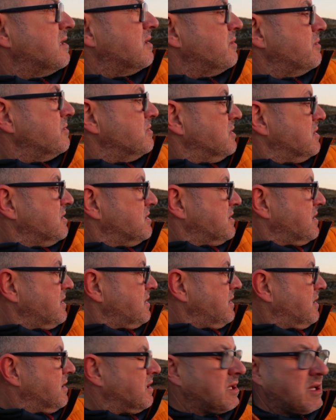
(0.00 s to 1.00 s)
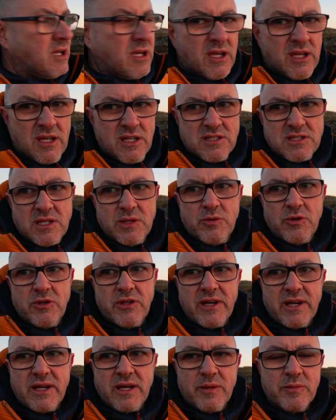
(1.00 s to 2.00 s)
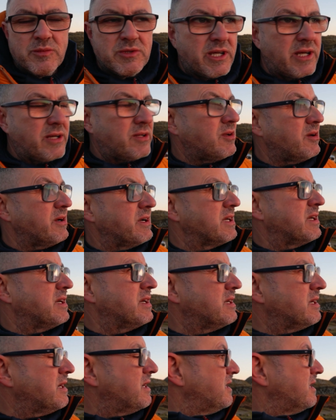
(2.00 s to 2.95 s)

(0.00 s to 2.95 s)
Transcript: We'll just see what that comes out like.